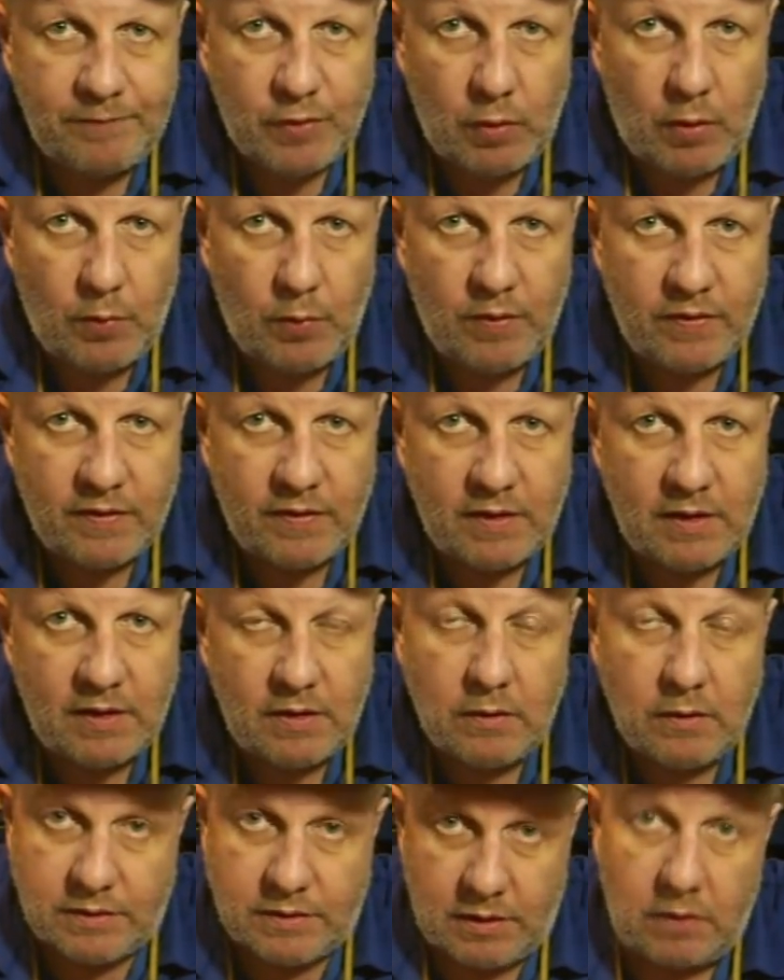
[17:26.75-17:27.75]
the one with the
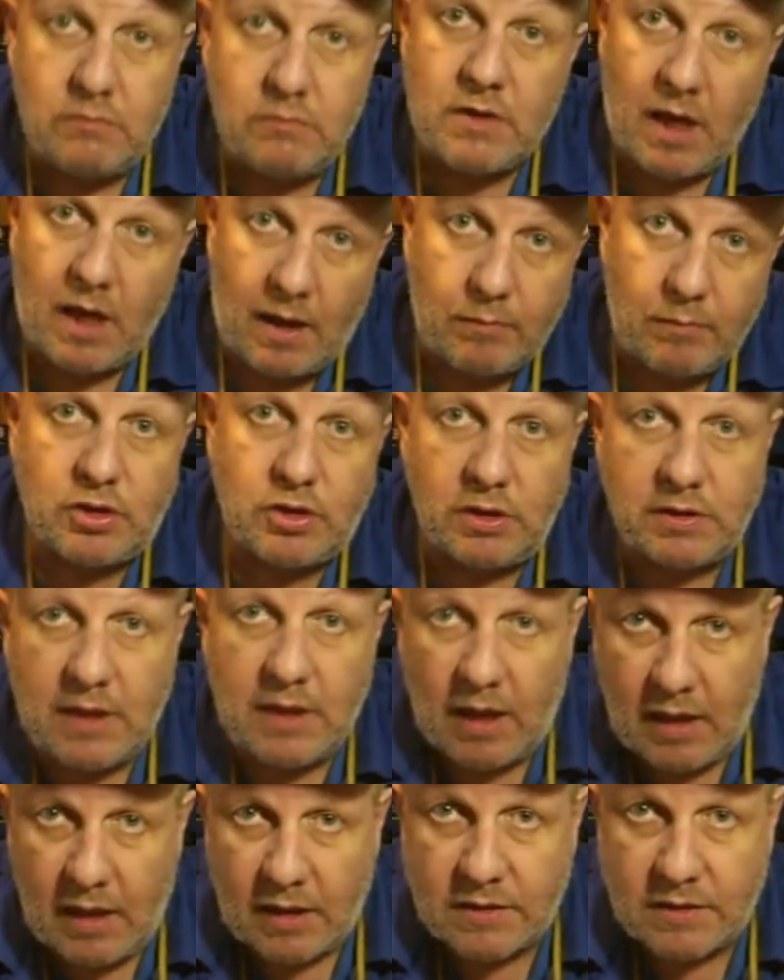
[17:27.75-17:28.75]
not so captured
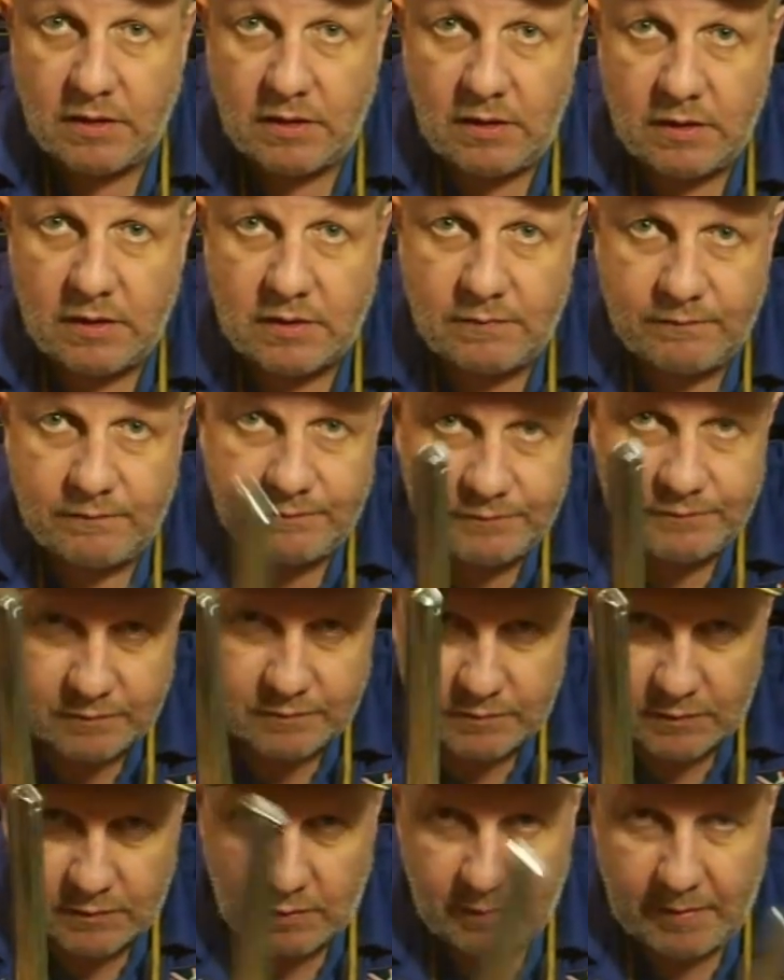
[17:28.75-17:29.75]
hex nut.
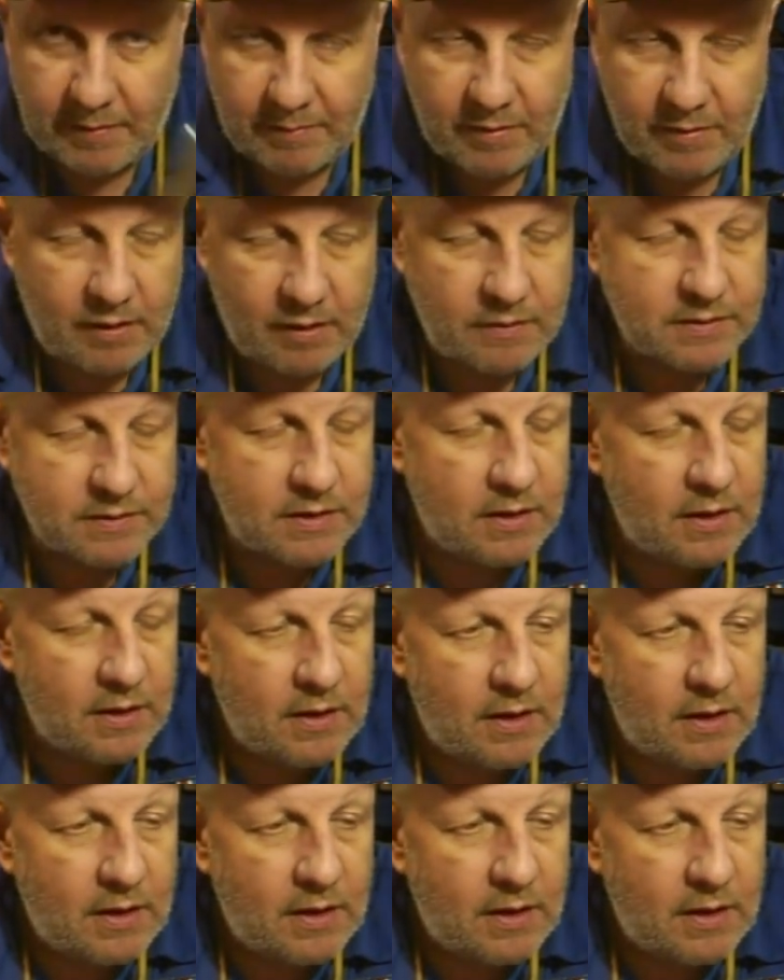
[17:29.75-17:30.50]
You remember those?